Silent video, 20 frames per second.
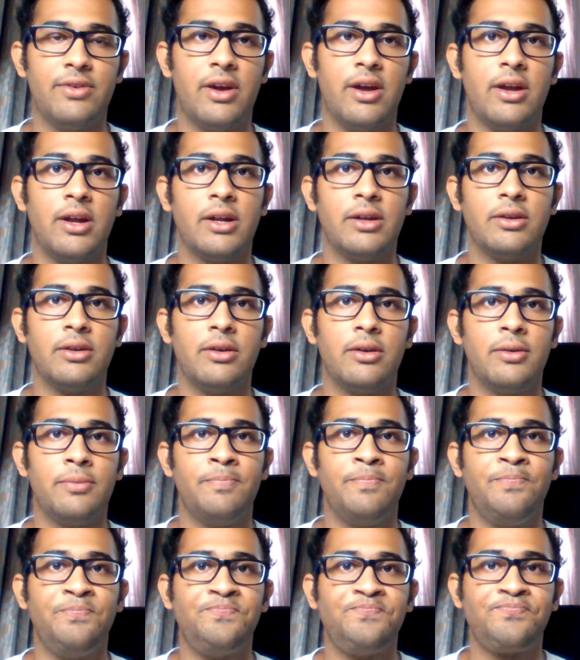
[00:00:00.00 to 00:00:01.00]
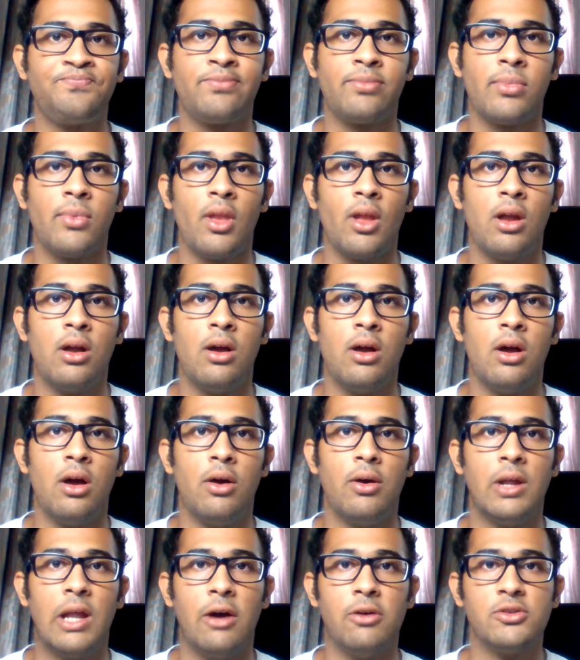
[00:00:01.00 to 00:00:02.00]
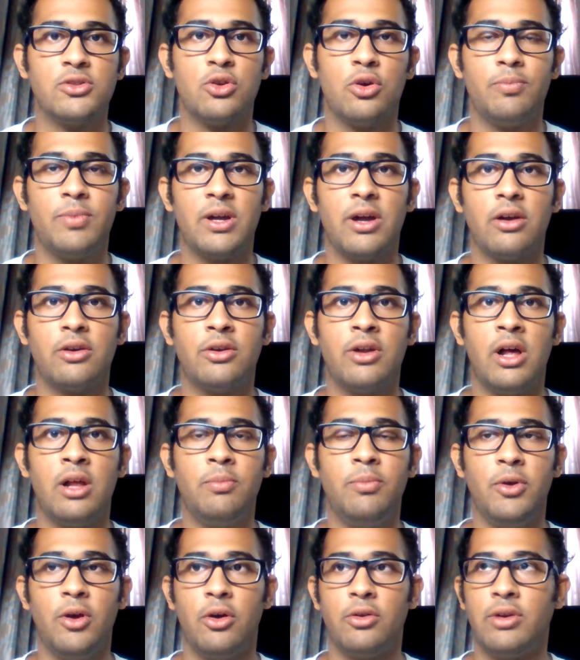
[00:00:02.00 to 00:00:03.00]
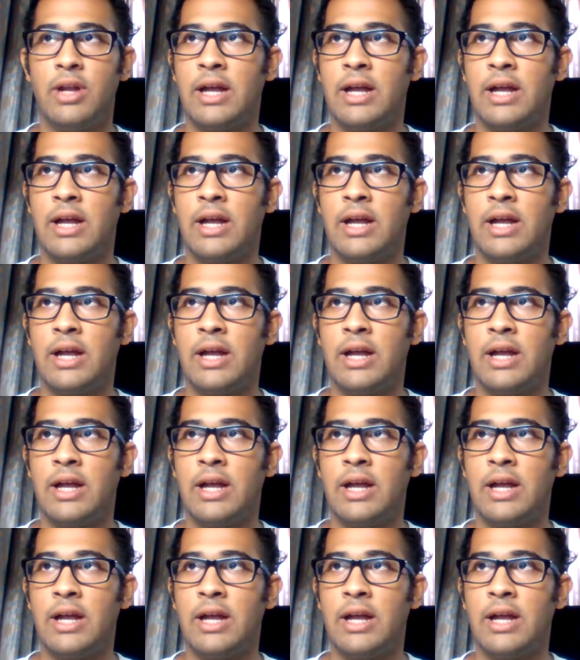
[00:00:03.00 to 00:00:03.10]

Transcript: and I was hoping I could help you out.